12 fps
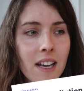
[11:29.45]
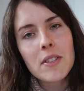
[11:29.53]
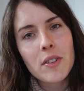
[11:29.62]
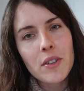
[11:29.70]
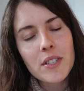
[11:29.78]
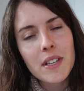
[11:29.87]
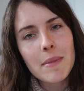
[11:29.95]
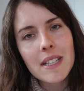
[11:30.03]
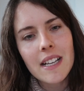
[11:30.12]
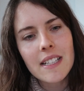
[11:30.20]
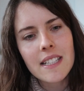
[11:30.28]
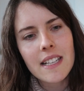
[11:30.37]
So there's going to be
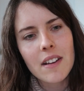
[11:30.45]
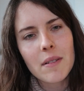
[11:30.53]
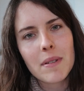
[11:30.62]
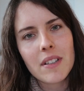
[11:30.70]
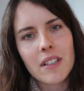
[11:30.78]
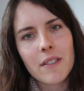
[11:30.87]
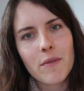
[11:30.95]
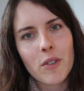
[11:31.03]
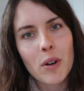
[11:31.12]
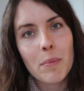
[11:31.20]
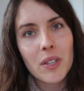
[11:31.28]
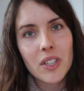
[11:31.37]
less accountability
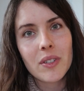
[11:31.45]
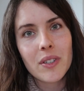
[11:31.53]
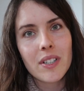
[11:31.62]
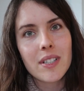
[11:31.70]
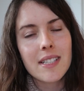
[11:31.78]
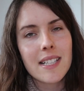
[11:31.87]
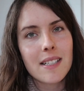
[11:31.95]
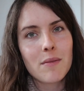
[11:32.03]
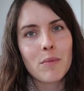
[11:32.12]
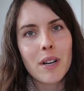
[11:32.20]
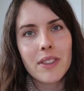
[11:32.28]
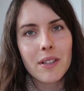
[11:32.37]
for polluters
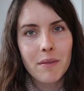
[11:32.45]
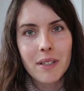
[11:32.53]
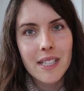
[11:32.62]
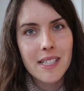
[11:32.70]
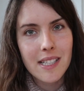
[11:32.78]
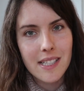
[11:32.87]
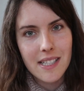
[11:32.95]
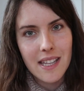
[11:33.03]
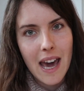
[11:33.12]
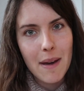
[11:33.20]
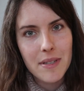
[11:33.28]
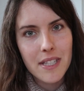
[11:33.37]
in what they're releasing into
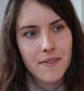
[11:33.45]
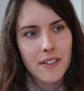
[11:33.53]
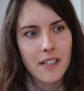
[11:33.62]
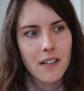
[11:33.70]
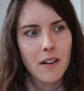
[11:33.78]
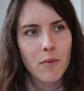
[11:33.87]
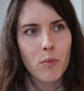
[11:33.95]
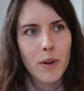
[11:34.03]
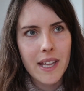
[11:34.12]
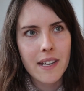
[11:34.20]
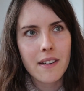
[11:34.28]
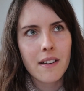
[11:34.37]
the atmosphere
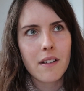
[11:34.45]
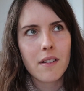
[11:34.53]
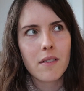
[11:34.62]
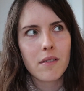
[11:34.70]
when